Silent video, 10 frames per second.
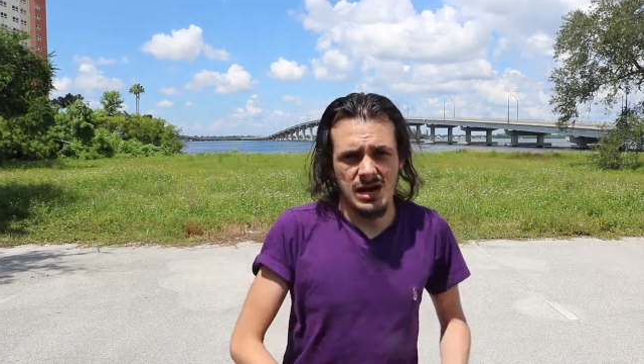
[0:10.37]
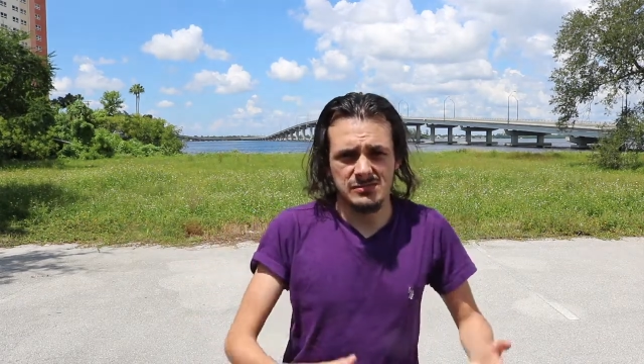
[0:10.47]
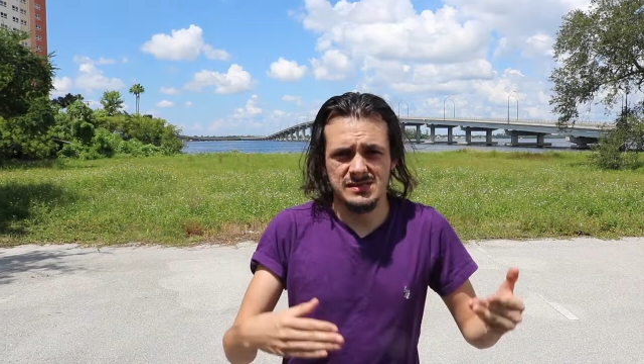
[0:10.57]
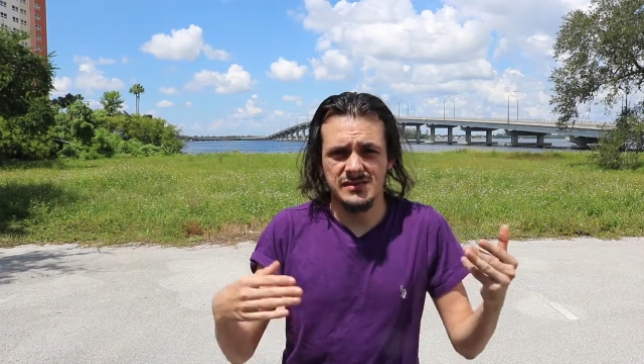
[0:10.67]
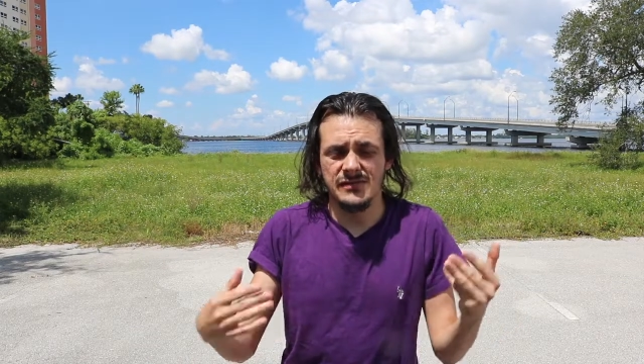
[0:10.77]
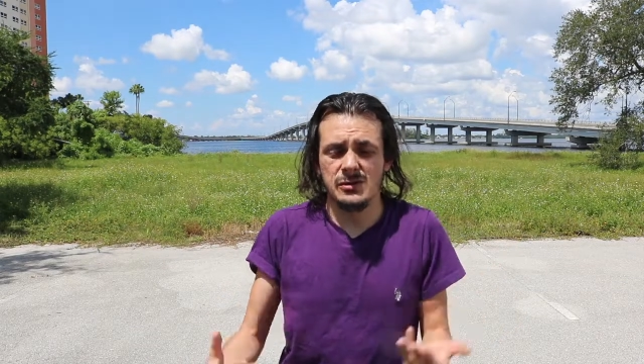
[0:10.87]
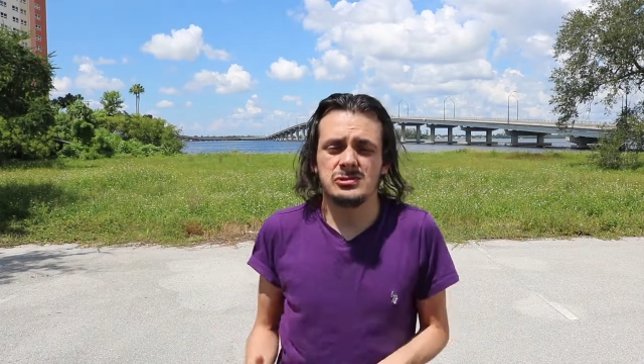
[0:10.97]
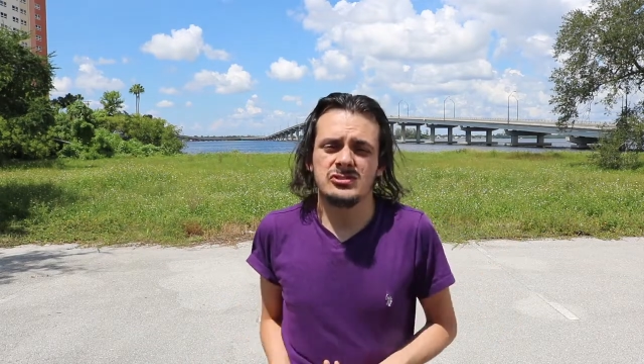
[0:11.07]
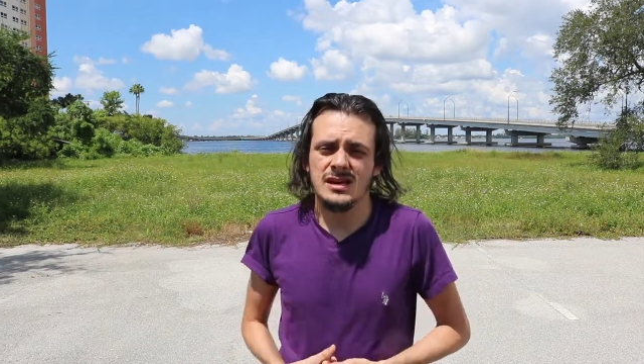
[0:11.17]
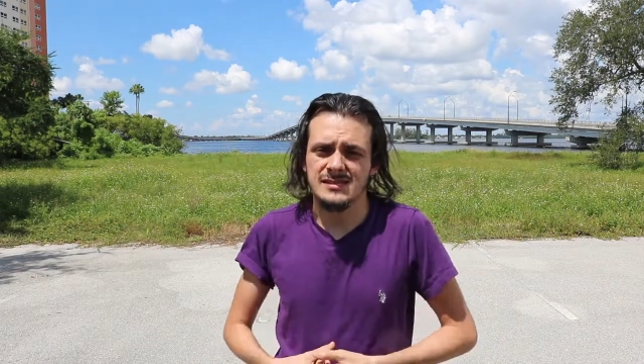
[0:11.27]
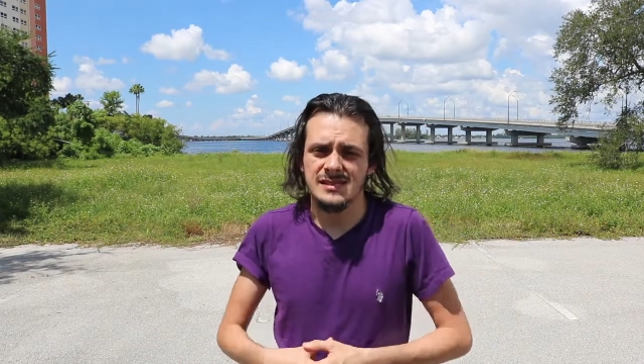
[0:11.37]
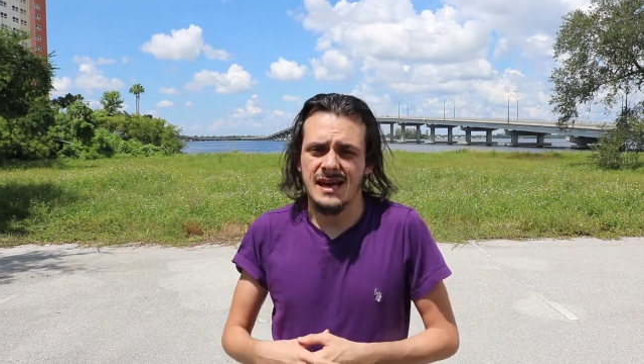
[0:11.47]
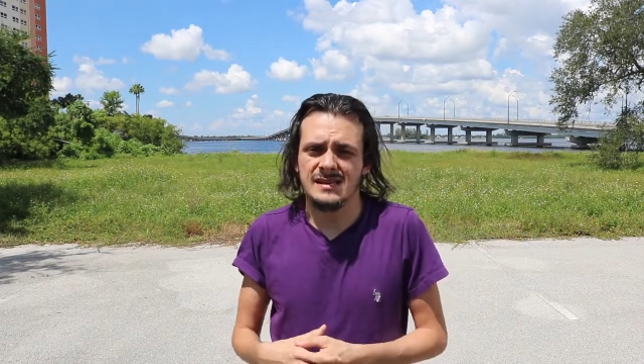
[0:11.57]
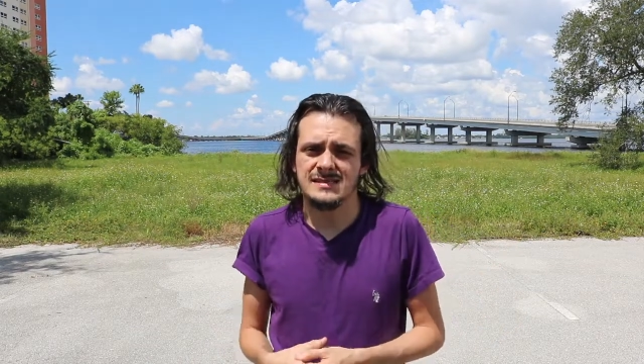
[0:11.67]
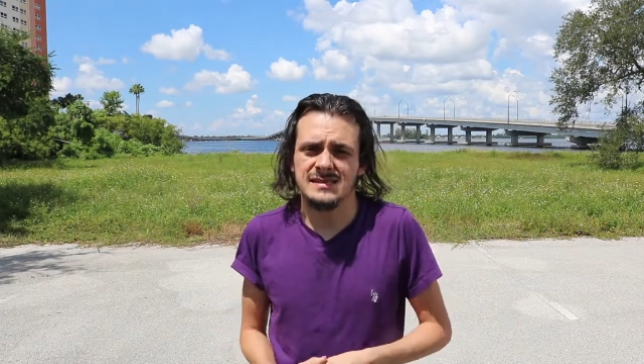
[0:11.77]
I was in a very tragic
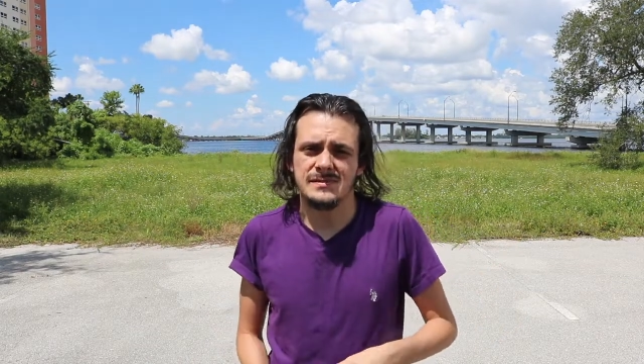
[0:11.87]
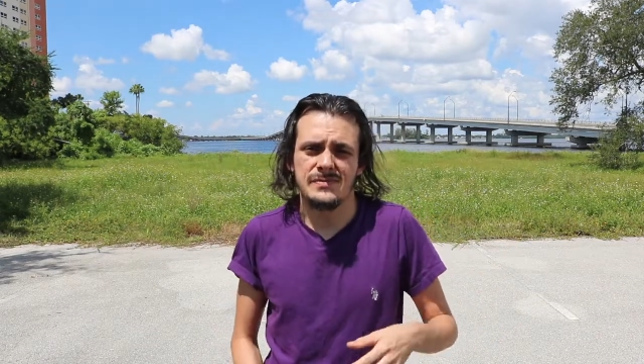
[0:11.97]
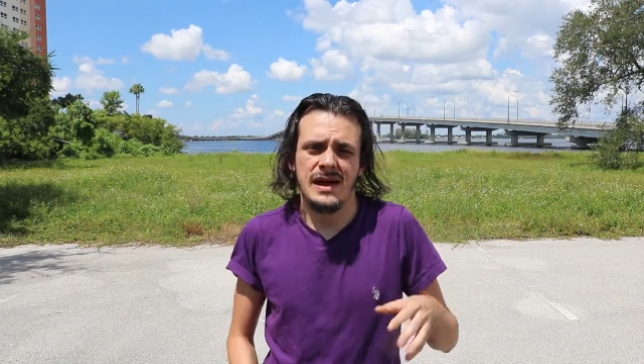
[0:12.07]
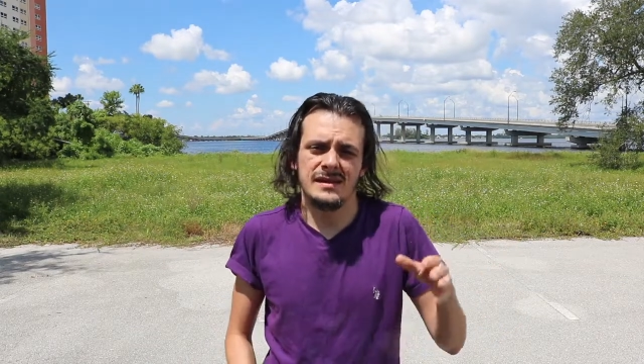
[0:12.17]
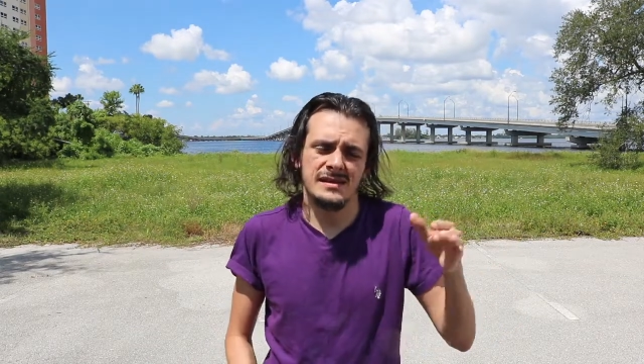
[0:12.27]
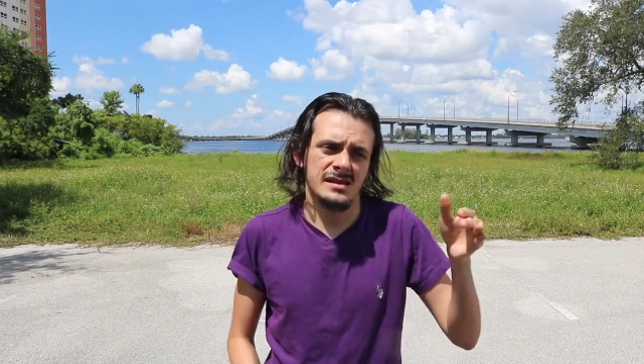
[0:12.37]
accident back